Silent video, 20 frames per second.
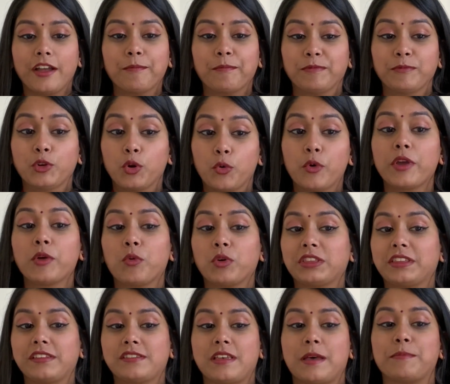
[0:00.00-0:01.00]
knowing
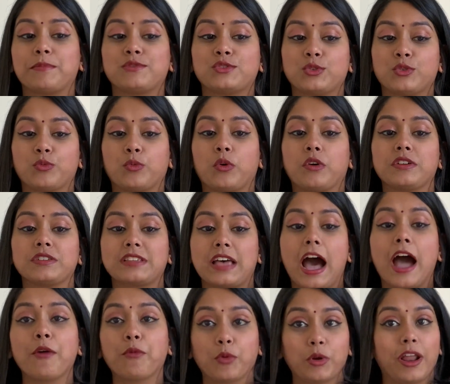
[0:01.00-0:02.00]
what this episode was,
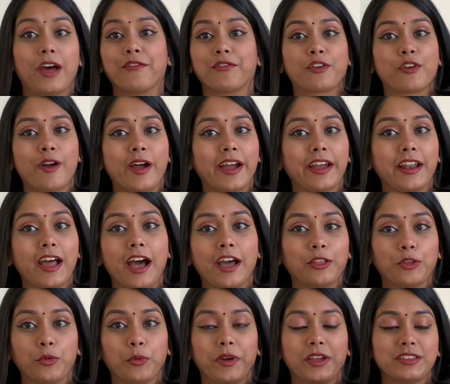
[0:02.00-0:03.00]
I would have cried
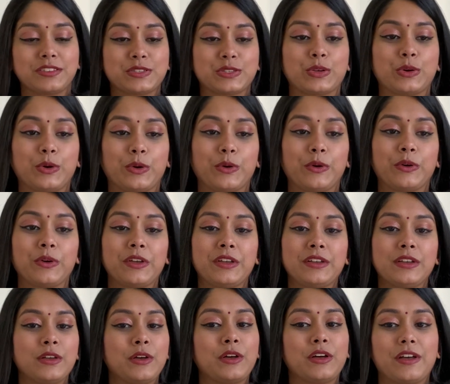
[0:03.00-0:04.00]
either way. So
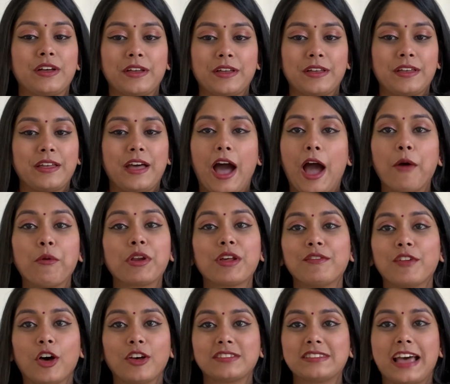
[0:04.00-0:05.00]
I would
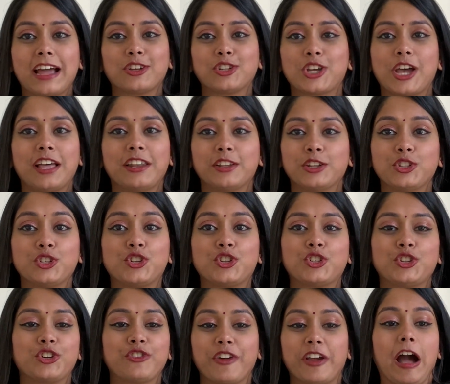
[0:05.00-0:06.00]
have lost that
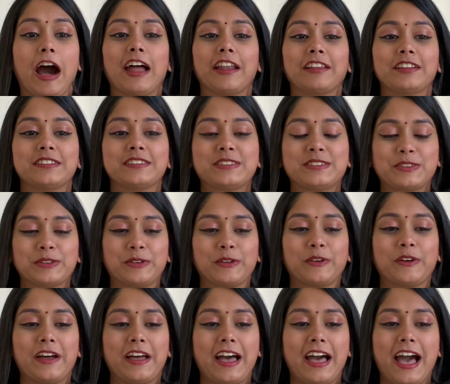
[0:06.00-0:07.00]
challenge regardless.
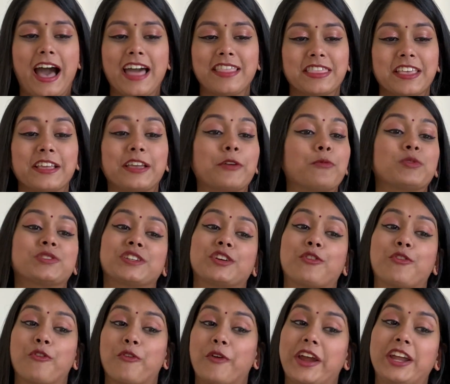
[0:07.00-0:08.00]
So I think it was a
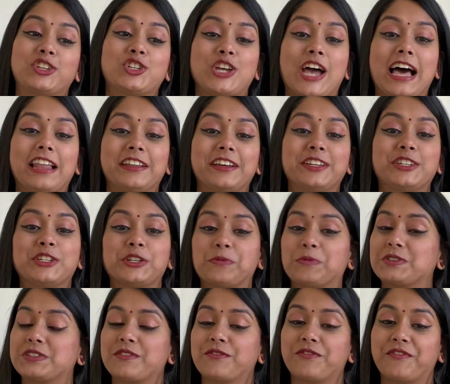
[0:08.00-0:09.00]
great challenge. It
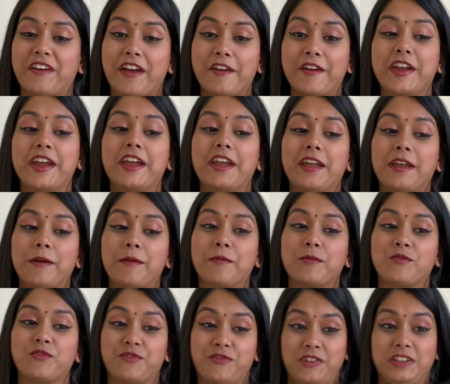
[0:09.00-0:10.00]
was a very
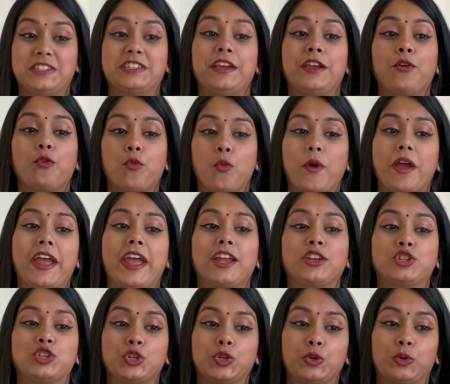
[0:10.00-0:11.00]
fitting
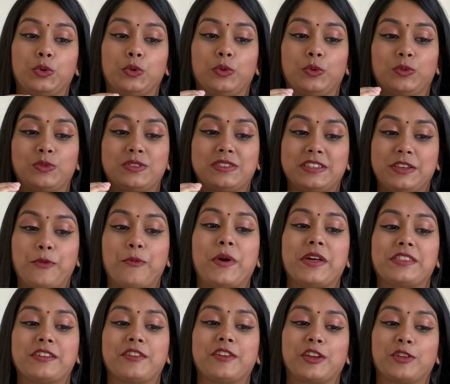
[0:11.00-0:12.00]
way to see
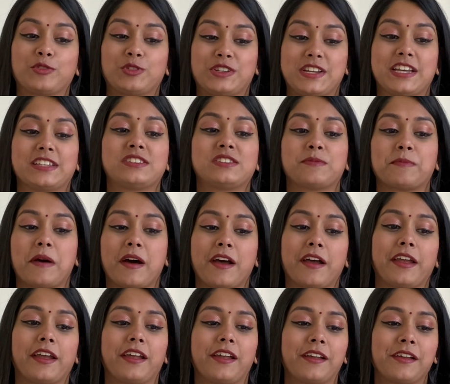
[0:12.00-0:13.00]
whether it could test
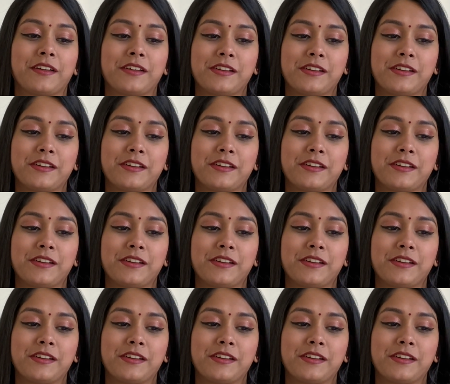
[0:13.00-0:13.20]
my